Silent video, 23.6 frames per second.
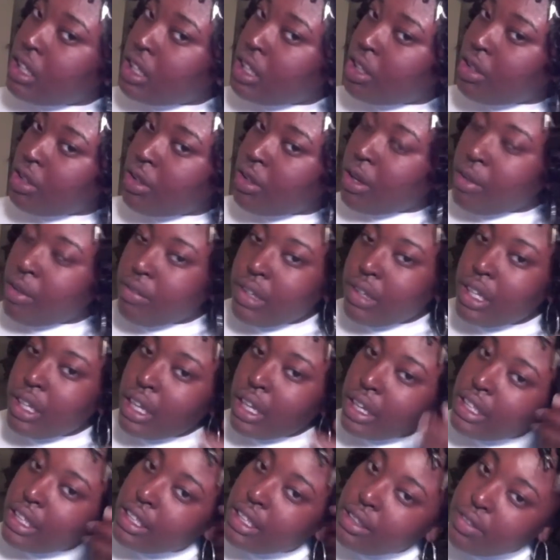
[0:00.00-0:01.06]
You don't have to like
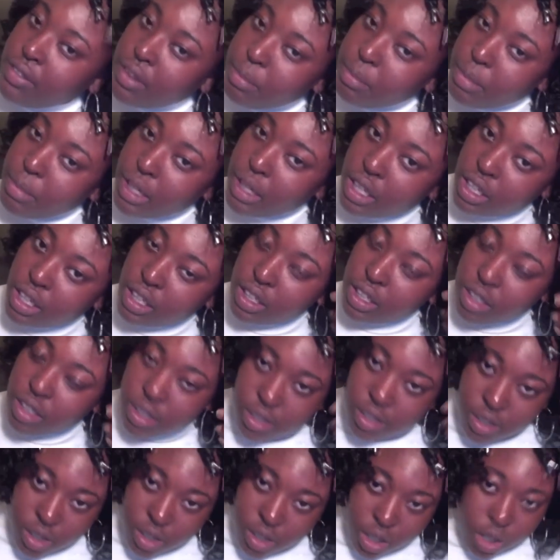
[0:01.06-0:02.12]
leave them in
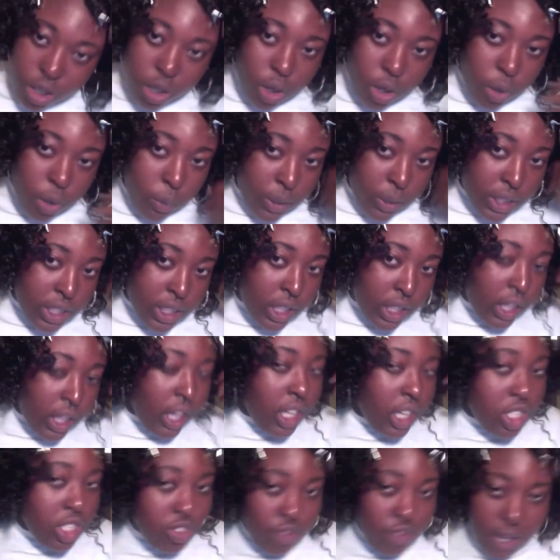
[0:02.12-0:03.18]
or wait till the
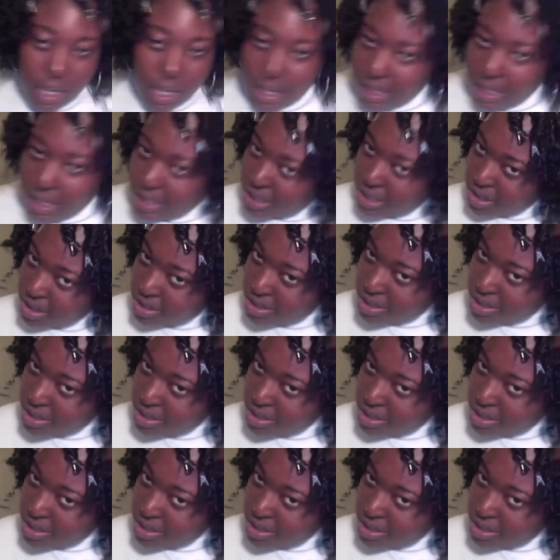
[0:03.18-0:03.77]
hair dries.